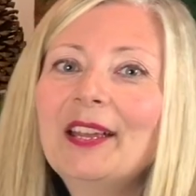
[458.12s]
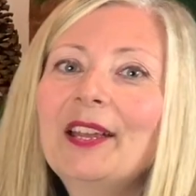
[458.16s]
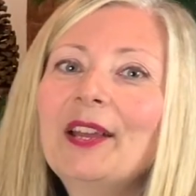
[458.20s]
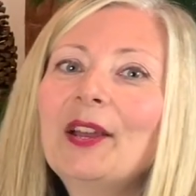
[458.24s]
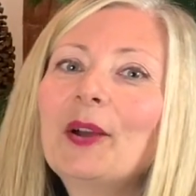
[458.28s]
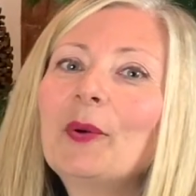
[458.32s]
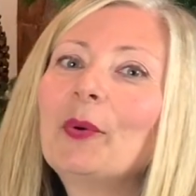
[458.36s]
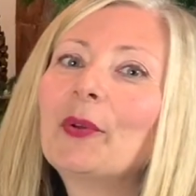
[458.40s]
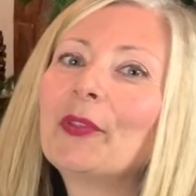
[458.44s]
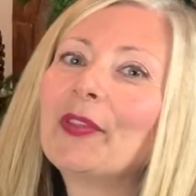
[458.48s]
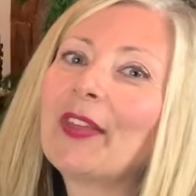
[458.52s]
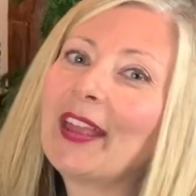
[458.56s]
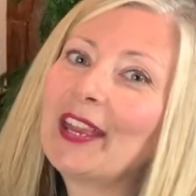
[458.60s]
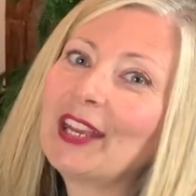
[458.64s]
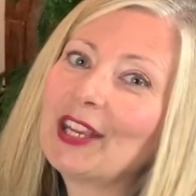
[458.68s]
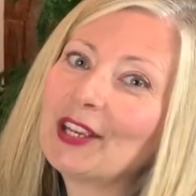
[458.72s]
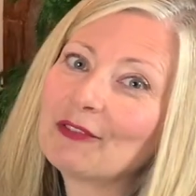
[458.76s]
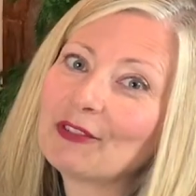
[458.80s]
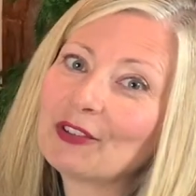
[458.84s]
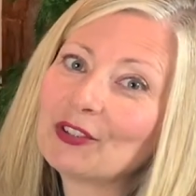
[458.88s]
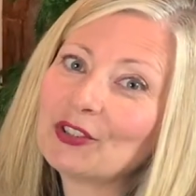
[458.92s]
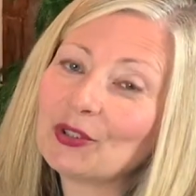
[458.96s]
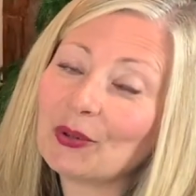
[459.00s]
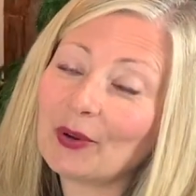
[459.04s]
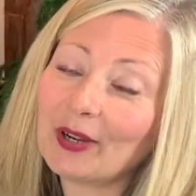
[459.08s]
Well, thank you
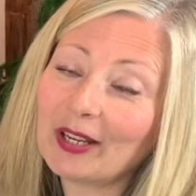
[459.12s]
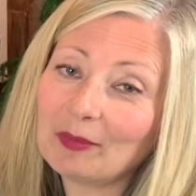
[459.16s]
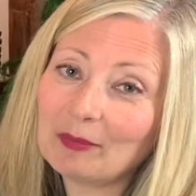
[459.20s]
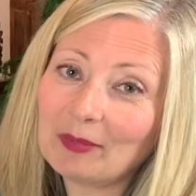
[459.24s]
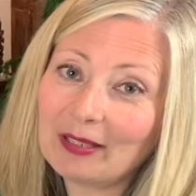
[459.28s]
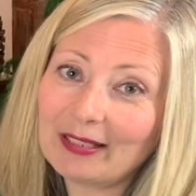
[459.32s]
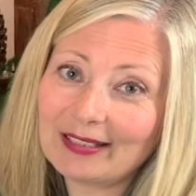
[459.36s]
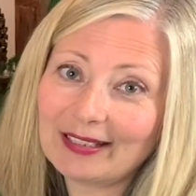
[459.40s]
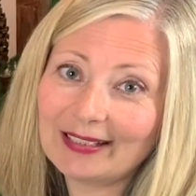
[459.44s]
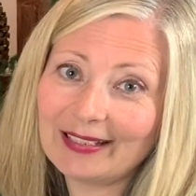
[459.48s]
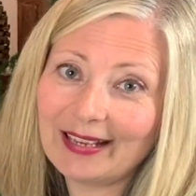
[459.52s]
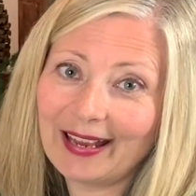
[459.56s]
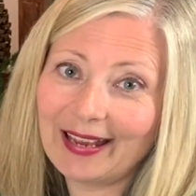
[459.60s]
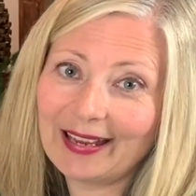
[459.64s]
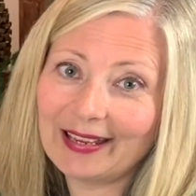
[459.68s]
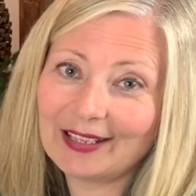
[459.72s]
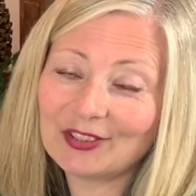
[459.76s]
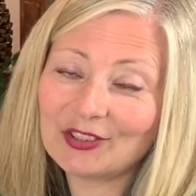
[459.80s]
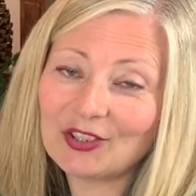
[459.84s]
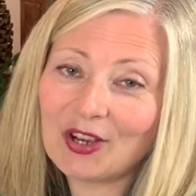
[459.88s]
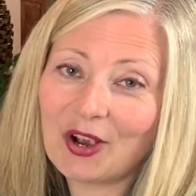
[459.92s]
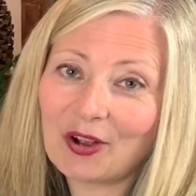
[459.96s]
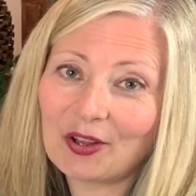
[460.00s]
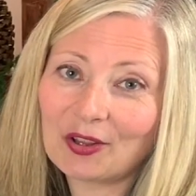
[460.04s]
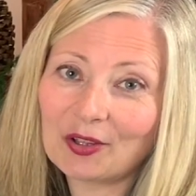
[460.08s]
for joining me today in
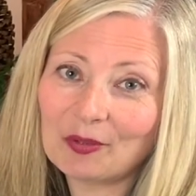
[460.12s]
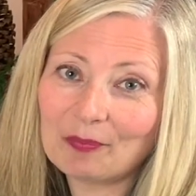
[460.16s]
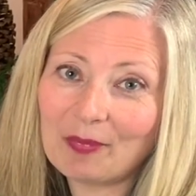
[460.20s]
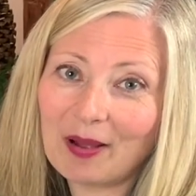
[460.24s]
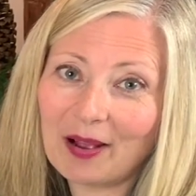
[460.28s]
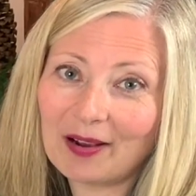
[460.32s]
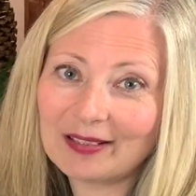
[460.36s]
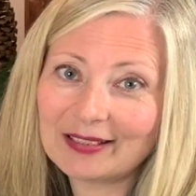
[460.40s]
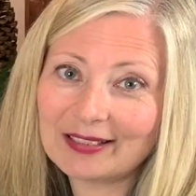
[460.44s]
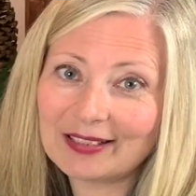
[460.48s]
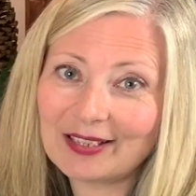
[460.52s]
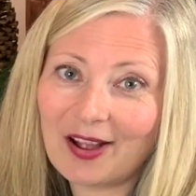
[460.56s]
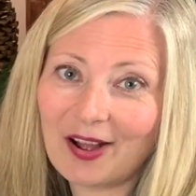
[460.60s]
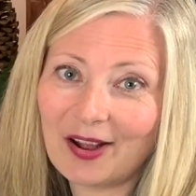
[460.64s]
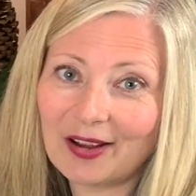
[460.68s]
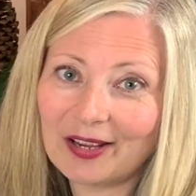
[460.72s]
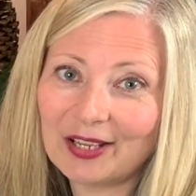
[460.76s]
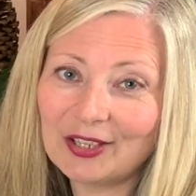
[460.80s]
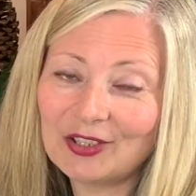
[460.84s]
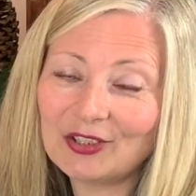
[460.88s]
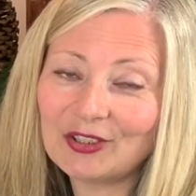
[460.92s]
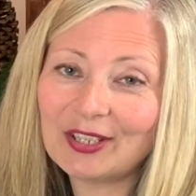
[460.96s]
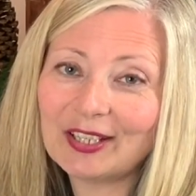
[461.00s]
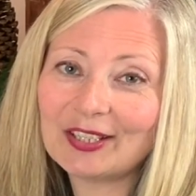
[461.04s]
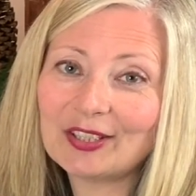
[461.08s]
Chocolate Box
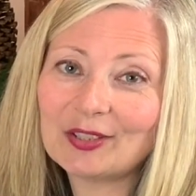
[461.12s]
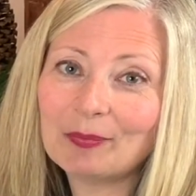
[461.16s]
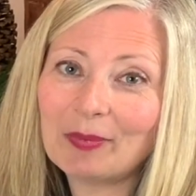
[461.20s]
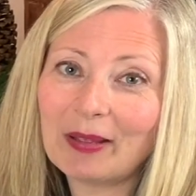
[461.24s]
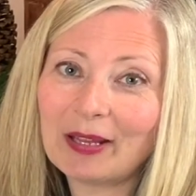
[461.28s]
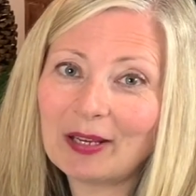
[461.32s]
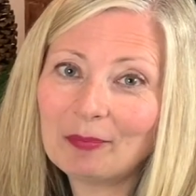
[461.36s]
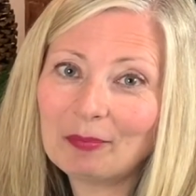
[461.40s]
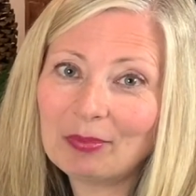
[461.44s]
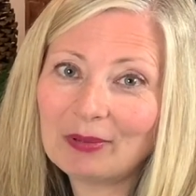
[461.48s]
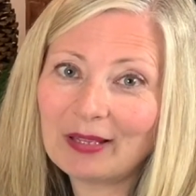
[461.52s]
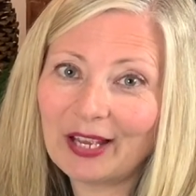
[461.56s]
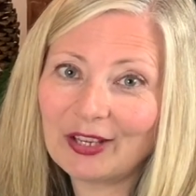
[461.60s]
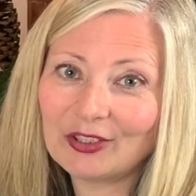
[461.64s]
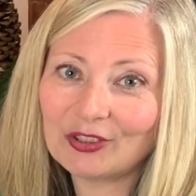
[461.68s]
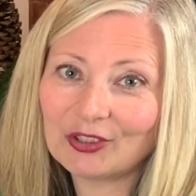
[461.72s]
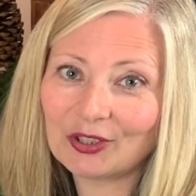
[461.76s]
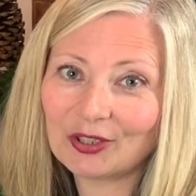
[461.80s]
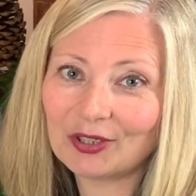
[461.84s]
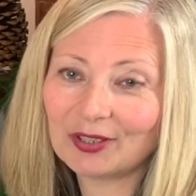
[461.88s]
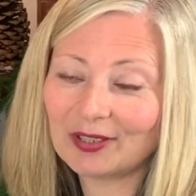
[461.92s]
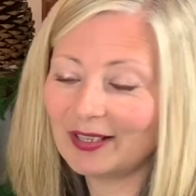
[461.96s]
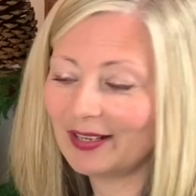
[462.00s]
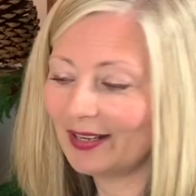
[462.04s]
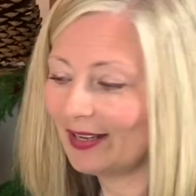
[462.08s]
Cottage. It's been a pleasure.